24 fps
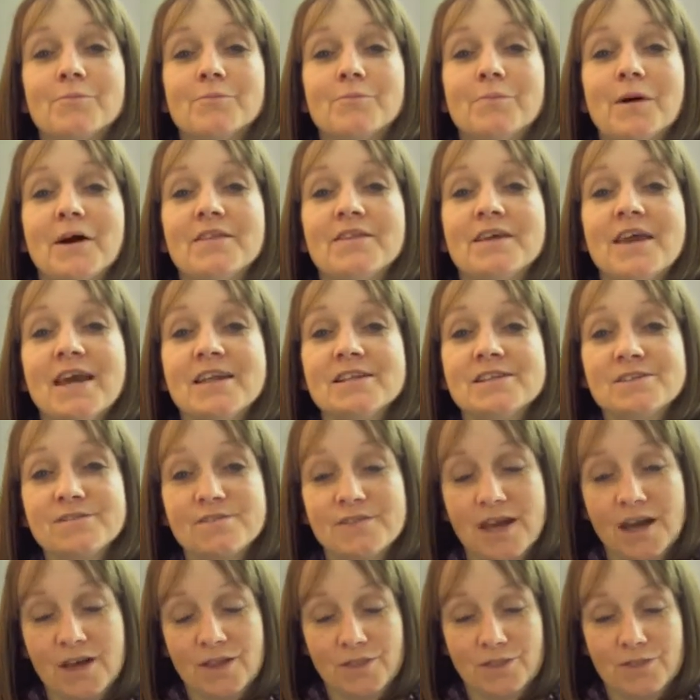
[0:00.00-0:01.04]
By the end of
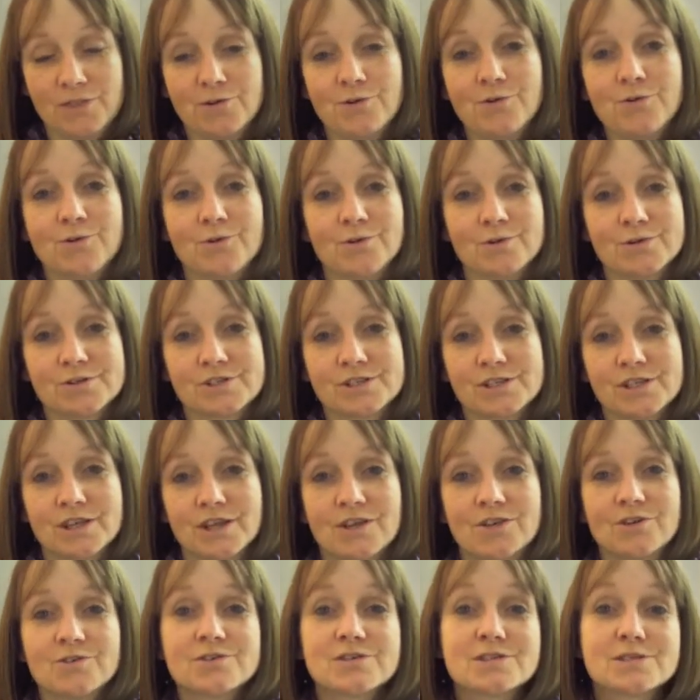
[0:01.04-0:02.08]
that thought,
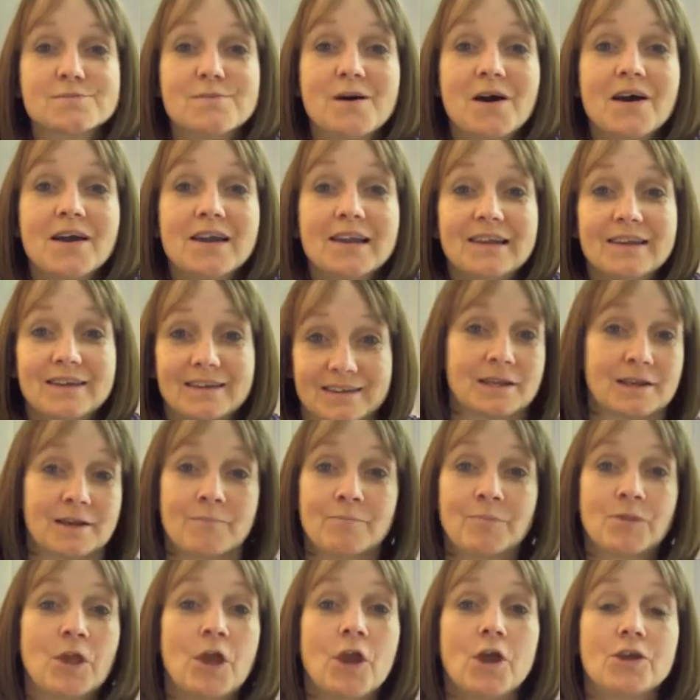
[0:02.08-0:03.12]
you're smiling.
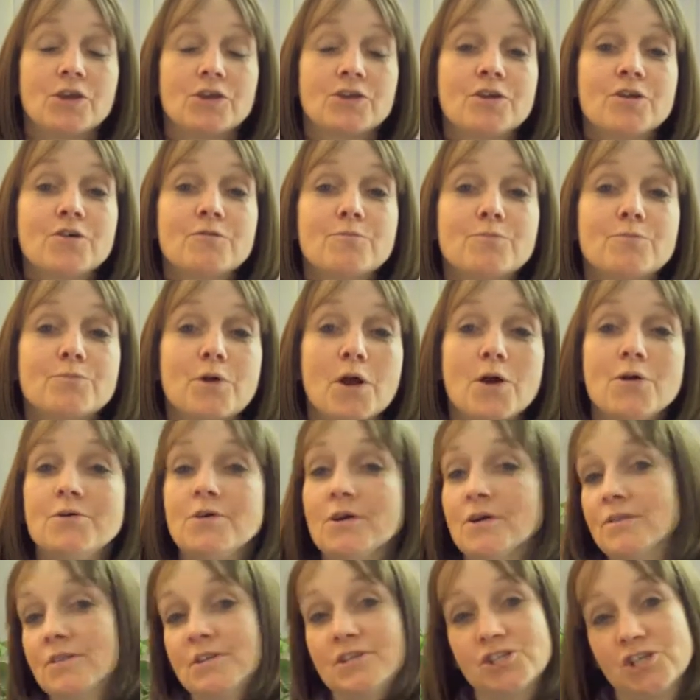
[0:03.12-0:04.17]
You've
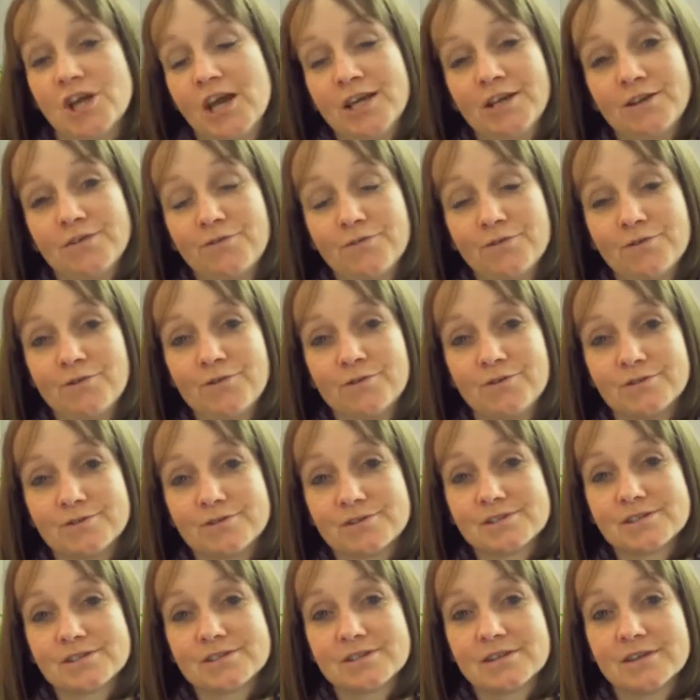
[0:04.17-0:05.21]
broken the chain of
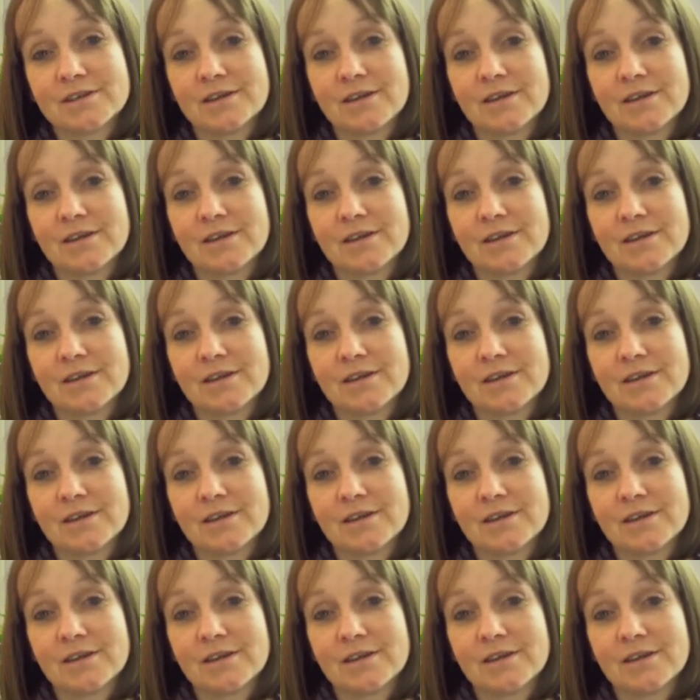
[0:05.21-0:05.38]
thoughts.